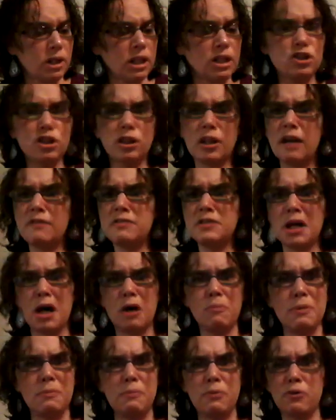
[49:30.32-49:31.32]
She loves to
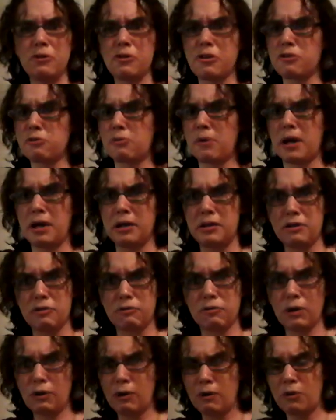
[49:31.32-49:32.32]
help me pull the thread
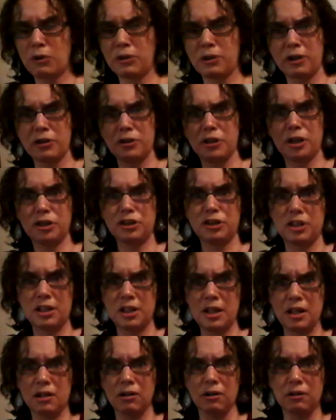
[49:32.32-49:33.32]
through. I won't let her touch the
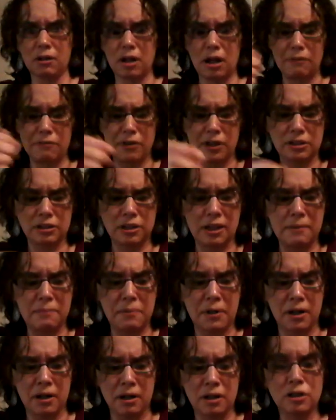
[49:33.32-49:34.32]
needle, obviously,
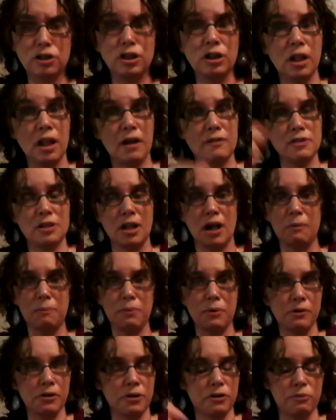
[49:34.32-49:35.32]
but she loves to help
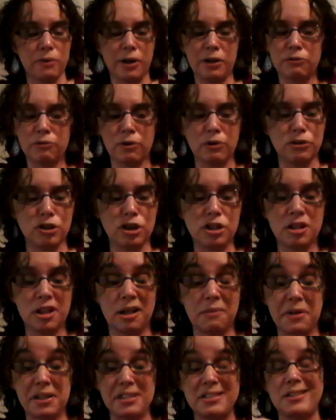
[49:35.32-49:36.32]
pull the thread through. She's going
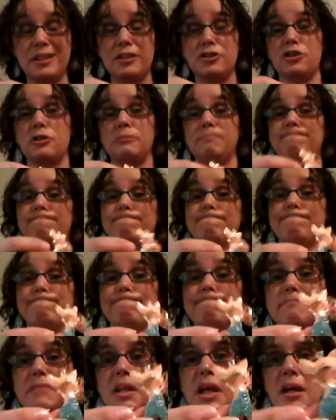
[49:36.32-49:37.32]
to be a stitcher.
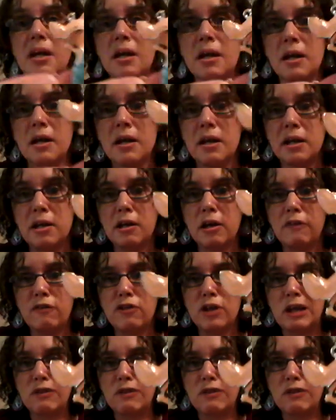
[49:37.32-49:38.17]
If you